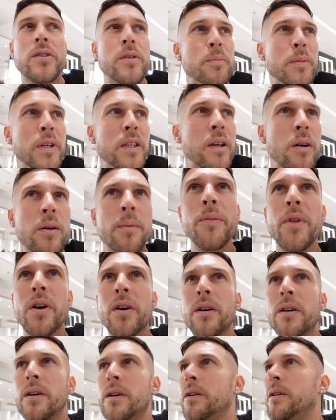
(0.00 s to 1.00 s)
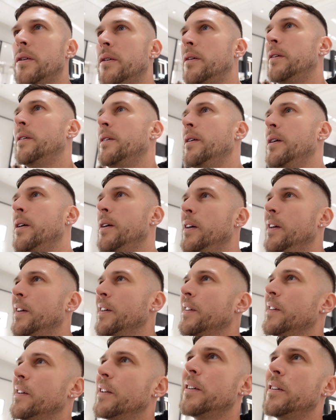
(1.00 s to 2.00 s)
just me though. I'm not.
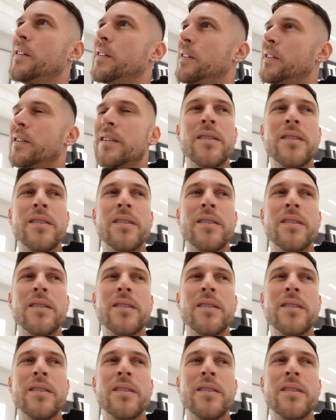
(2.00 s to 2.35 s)
You know.